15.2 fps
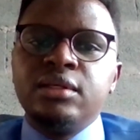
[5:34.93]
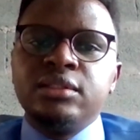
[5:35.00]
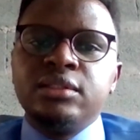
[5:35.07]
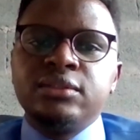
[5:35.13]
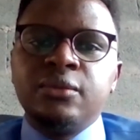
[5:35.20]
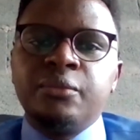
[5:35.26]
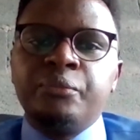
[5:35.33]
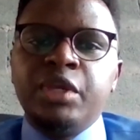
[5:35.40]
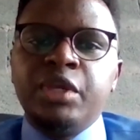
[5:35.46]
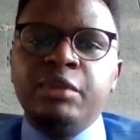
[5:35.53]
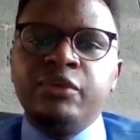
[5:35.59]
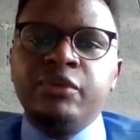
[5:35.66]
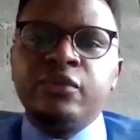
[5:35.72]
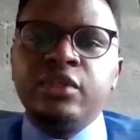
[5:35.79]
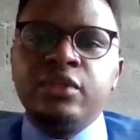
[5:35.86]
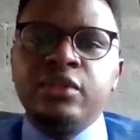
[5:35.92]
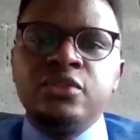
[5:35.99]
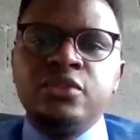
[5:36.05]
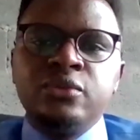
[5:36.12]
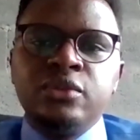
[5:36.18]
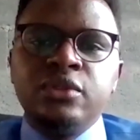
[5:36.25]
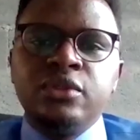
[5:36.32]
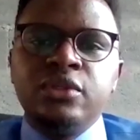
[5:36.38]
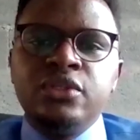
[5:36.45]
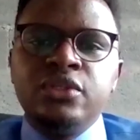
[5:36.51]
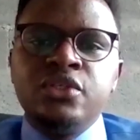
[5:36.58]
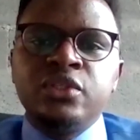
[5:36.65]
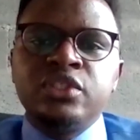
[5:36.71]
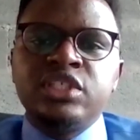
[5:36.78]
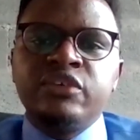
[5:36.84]
So payment for the
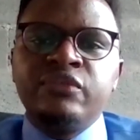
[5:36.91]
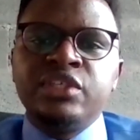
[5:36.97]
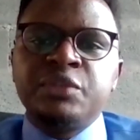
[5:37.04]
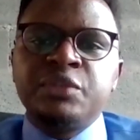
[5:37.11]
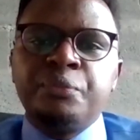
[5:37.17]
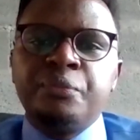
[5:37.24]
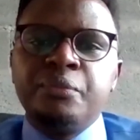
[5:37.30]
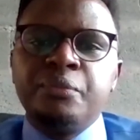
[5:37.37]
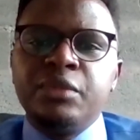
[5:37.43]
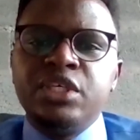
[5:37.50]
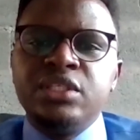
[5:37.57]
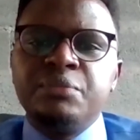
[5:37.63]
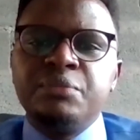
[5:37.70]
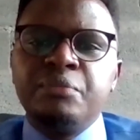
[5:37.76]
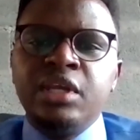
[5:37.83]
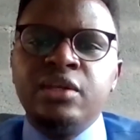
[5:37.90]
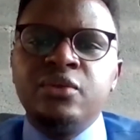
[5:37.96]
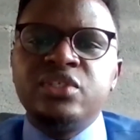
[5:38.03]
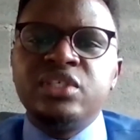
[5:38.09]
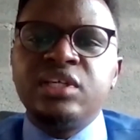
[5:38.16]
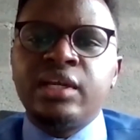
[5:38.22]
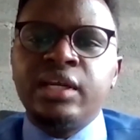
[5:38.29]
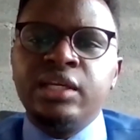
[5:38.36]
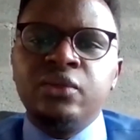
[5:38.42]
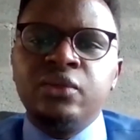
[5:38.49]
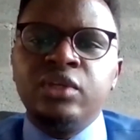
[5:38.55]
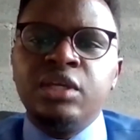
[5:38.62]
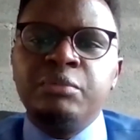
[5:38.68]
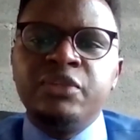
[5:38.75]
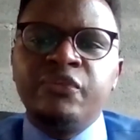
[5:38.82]
digital service is made using a credit or debit
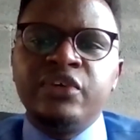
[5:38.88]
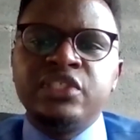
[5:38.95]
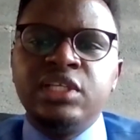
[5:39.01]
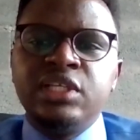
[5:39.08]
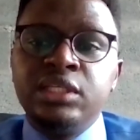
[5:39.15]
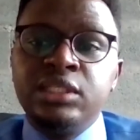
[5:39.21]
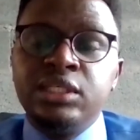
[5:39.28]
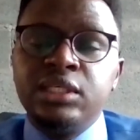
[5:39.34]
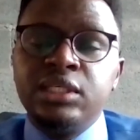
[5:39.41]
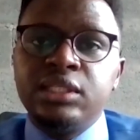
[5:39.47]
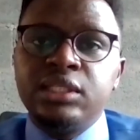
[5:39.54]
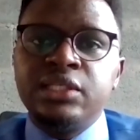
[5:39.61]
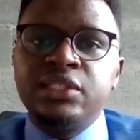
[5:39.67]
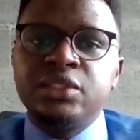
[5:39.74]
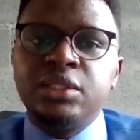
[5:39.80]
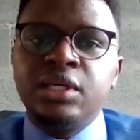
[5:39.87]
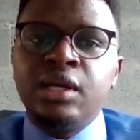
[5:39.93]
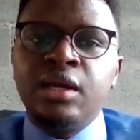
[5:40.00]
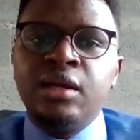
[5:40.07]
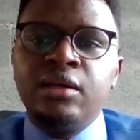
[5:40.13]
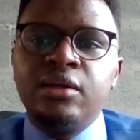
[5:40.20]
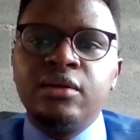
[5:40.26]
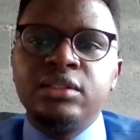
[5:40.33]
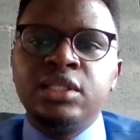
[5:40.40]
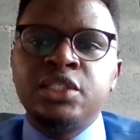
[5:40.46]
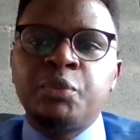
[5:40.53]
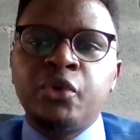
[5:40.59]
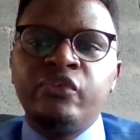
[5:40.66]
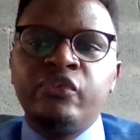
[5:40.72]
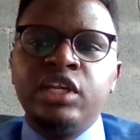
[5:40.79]
facility that's
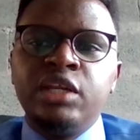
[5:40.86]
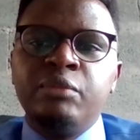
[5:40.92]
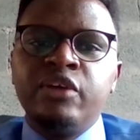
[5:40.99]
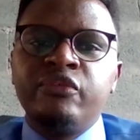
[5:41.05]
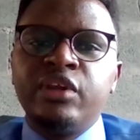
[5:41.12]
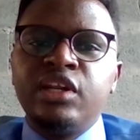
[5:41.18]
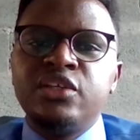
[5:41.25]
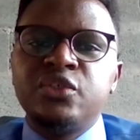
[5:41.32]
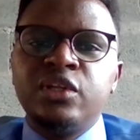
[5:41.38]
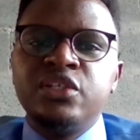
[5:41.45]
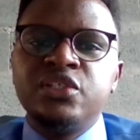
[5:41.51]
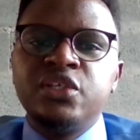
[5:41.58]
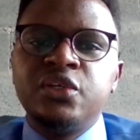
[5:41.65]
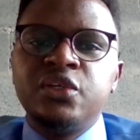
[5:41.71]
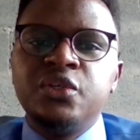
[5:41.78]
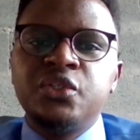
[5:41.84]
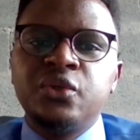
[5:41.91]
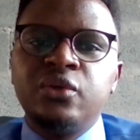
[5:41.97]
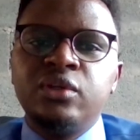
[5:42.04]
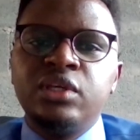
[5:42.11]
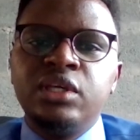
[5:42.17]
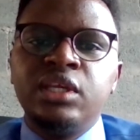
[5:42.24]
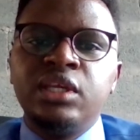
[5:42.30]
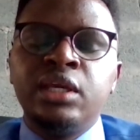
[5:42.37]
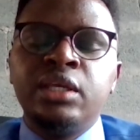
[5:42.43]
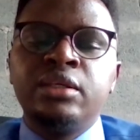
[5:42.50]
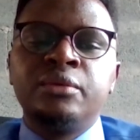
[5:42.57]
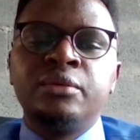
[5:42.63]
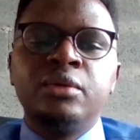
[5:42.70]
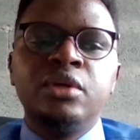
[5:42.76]
provided by a financial institution in Kenya.
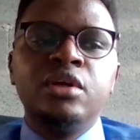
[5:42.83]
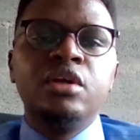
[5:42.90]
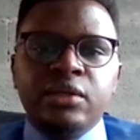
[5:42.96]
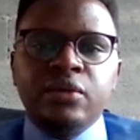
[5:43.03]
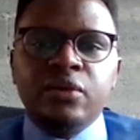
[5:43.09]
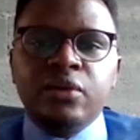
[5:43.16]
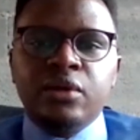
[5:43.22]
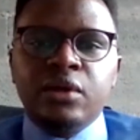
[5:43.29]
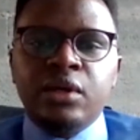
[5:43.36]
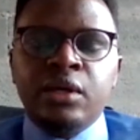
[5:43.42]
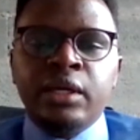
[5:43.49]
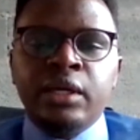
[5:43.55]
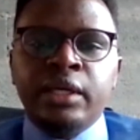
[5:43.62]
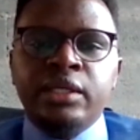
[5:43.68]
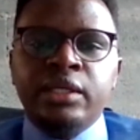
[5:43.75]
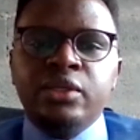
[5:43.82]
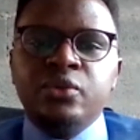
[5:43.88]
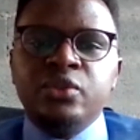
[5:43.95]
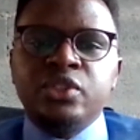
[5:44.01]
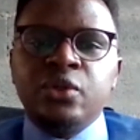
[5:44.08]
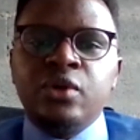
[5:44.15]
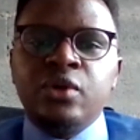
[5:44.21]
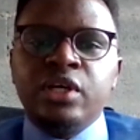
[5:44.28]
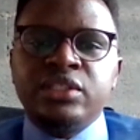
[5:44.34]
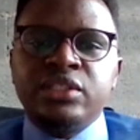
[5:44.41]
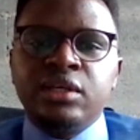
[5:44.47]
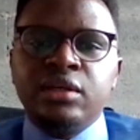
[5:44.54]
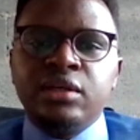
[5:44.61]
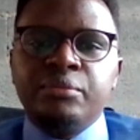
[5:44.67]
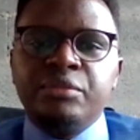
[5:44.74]
Any user who has
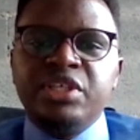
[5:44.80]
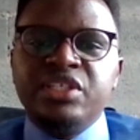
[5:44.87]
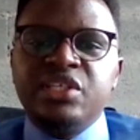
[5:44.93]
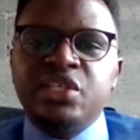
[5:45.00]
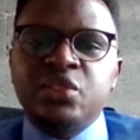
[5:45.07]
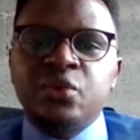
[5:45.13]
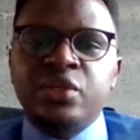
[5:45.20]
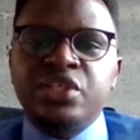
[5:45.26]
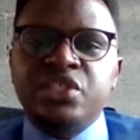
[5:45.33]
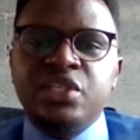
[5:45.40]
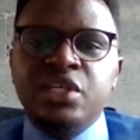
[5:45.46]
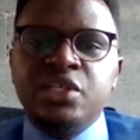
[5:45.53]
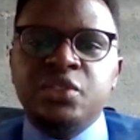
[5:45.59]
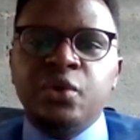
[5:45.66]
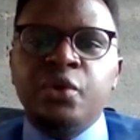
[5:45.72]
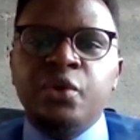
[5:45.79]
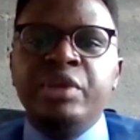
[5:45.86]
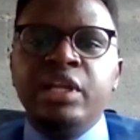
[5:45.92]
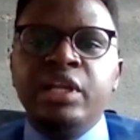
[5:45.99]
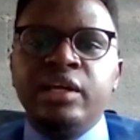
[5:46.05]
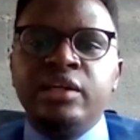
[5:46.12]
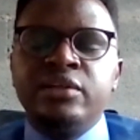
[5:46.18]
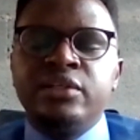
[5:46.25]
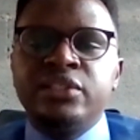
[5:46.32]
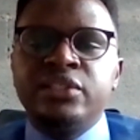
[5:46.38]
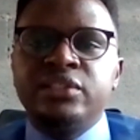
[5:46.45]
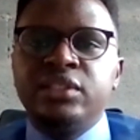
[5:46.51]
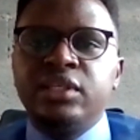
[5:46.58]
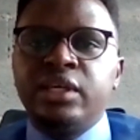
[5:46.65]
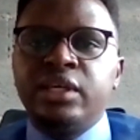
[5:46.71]
a business or residential or billing address
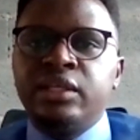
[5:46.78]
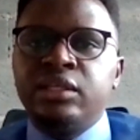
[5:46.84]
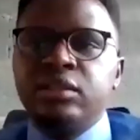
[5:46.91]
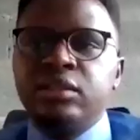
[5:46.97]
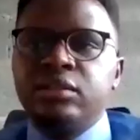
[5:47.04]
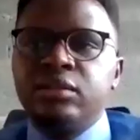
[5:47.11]
in Kenya.